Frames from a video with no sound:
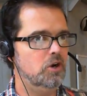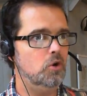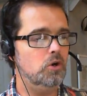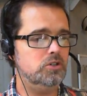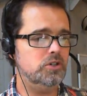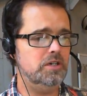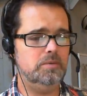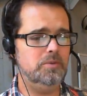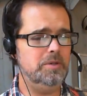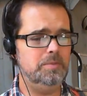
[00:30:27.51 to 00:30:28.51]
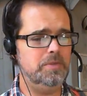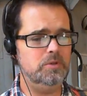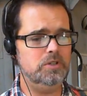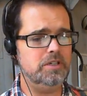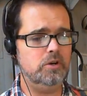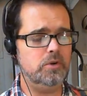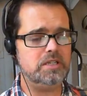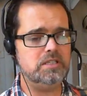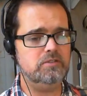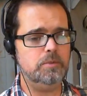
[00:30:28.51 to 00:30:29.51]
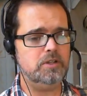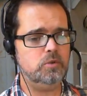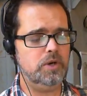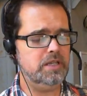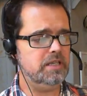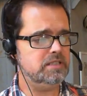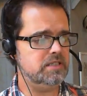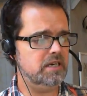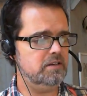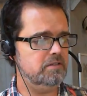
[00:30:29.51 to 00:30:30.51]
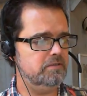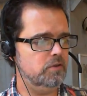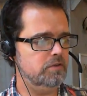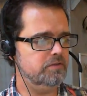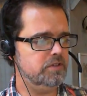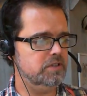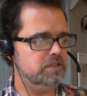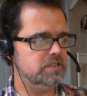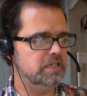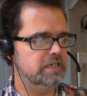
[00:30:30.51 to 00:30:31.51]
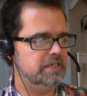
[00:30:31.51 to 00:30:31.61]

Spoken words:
or trying to be really aggressive about the way they style form fields.